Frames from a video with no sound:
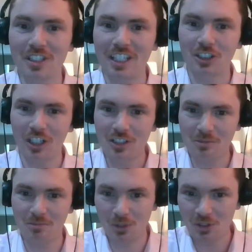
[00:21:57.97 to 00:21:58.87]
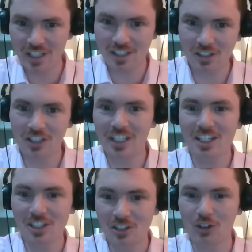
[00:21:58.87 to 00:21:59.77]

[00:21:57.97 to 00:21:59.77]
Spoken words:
They're trying to boost their citations.